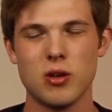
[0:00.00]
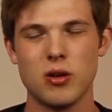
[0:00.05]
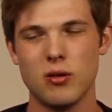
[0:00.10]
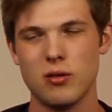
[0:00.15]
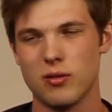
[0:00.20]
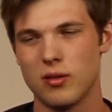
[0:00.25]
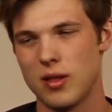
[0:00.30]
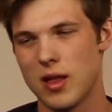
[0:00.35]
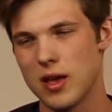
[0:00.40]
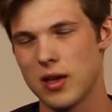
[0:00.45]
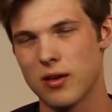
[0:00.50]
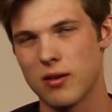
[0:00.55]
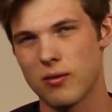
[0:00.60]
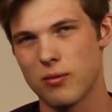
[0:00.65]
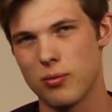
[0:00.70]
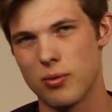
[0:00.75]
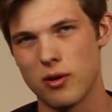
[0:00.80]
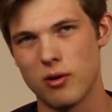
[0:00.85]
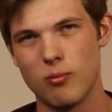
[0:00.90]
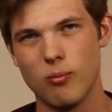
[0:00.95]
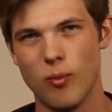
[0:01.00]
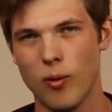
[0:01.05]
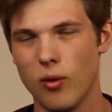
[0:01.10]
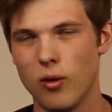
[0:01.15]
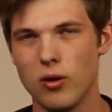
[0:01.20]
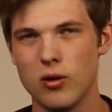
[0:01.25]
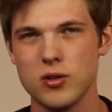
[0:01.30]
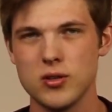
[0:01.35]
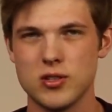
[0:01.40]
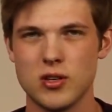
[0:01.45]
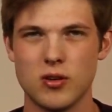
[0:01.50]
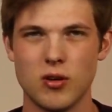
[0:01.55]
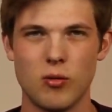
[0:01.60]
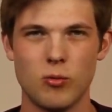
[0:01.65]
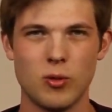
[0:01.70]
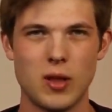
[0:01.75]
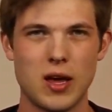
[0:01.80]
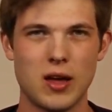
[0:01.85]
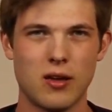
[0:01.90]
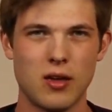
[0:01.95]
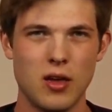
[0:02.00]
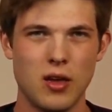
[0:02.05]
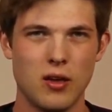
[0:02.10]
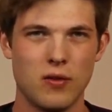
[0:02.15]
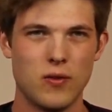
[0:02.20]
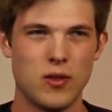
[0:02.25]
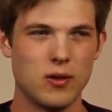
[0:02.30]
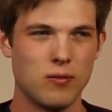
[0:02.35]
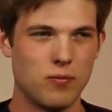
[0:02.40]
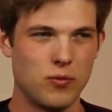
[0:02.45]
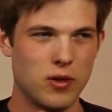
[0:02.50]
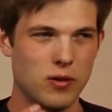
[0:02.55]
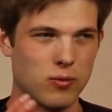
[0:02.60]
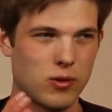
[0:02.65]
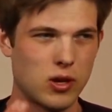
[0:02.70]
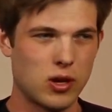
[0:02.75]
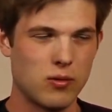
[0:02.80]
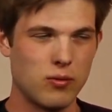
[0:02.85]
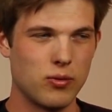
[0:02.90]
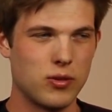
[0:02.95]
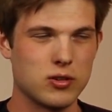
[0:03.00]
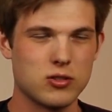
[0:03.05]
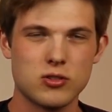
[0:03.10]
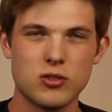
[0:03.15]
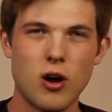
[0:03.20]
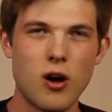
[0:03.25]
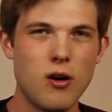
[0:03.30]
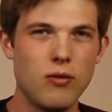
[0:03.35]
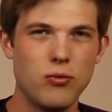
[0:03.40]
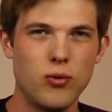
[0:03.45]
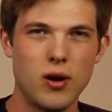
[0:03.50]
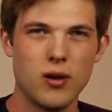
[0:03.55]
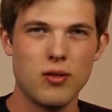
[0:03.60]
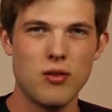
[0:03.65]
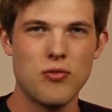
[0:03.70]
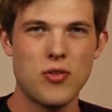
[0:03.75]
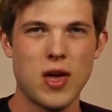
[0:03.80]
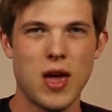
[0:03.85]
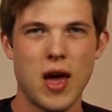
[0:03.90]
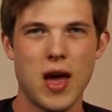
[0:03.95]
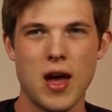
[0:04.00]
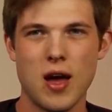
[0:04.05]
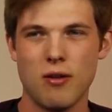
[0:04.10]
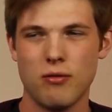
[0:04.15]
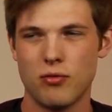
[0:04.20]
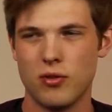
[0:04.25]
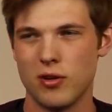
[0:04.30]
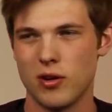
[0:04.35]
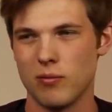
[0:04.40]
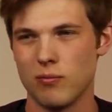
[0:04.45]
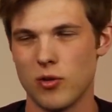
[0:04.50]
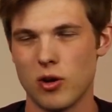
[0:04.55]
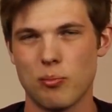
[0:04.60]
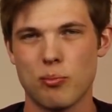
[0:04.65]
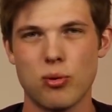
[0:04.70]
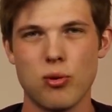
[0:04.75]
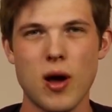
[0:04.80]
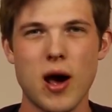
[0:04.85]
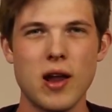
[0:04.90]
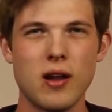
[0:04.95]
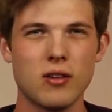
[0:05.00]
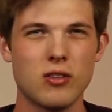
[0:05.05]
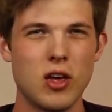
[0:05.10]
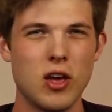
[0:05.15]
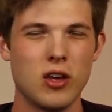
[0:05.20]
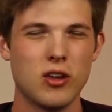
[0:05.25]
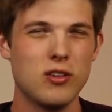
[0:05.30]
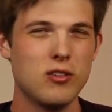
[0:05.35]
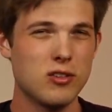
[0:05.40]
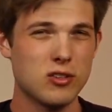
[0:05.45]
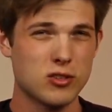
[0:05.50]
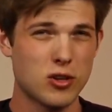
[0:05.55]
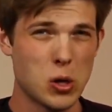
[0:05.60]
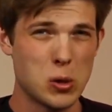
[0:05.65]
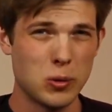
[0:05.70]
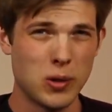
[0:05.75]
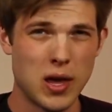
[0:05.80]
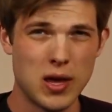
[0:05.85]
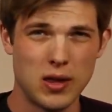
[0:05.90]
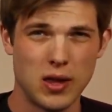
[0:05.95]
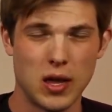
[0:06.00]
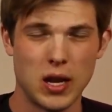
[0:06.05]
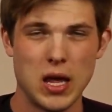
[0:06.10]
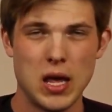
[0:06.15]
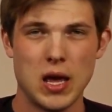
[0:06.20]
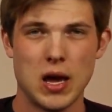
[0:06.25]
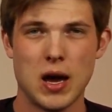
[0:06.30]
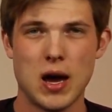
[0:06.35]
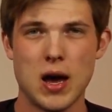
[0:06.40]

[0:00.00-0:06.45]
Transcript: You don't like their morals. You don't like the software that they have, their product. You just don't like it.